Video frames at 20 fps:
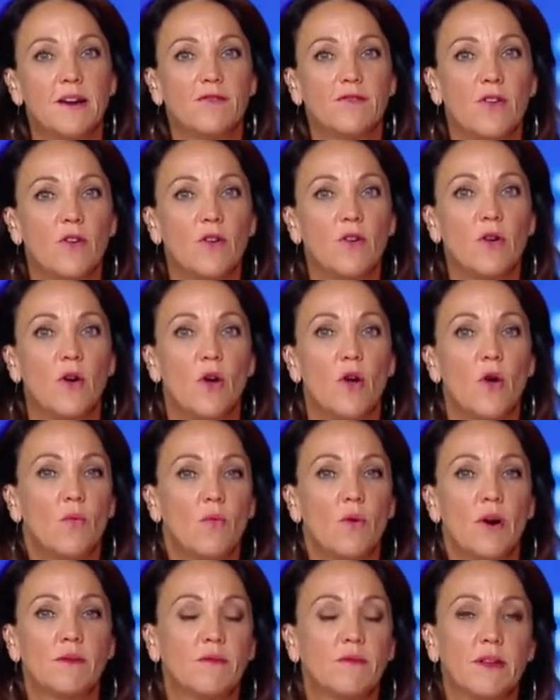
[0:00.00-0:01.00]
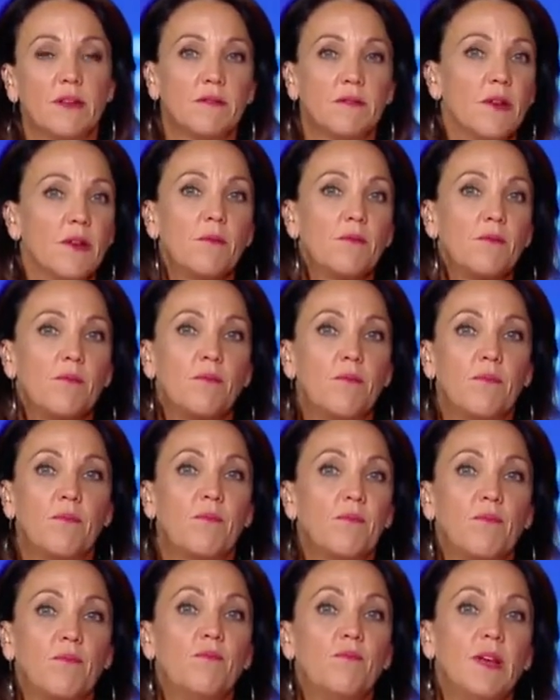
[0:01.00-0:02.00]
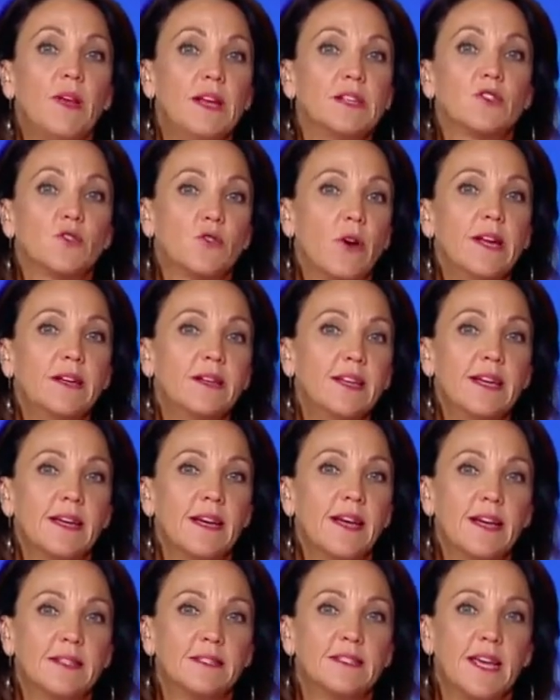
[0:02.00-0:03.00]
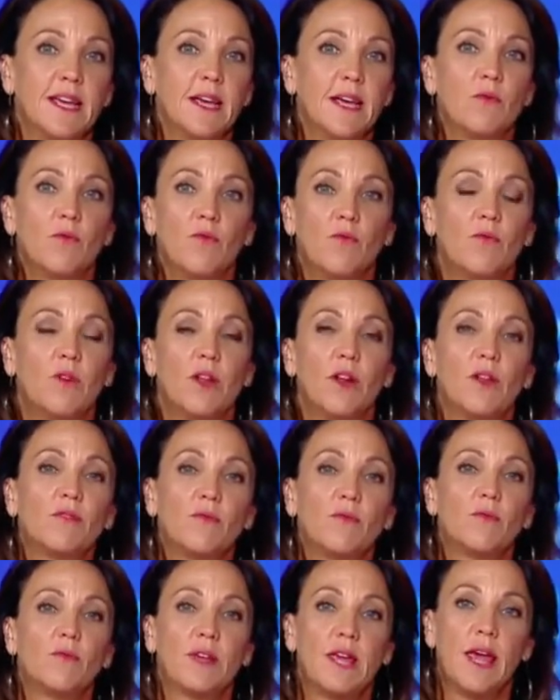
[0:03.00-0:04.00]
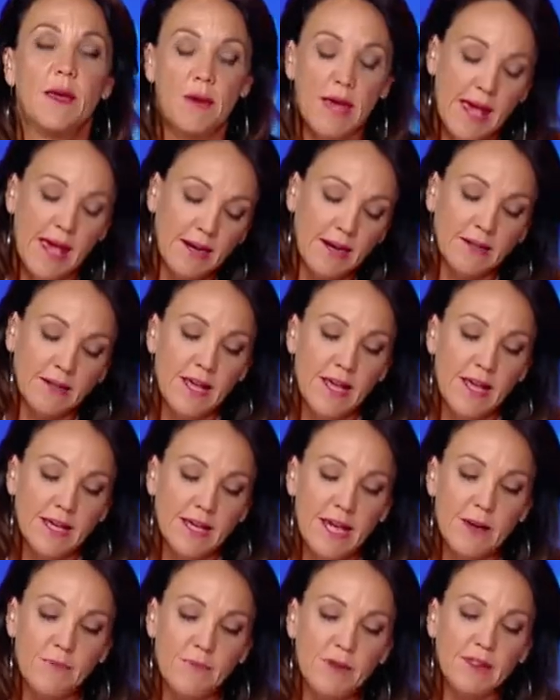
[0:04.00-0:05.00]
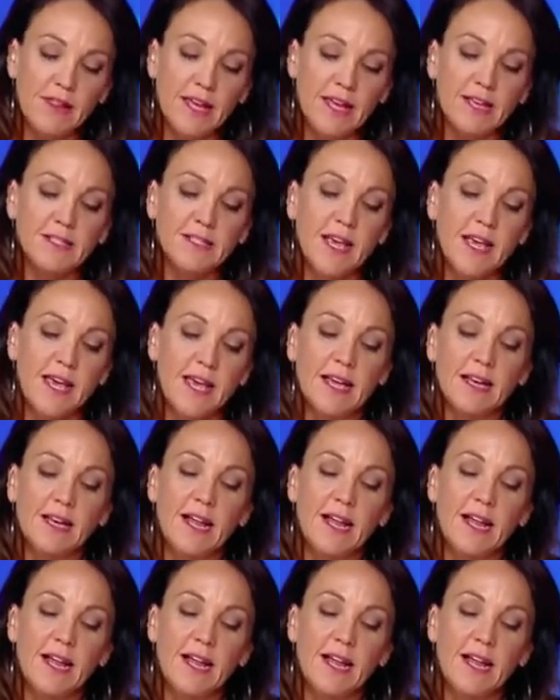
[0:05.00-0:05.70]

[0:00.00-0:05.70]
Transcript: for for what you know, is trending and seeing, you know, keep, and keeping things in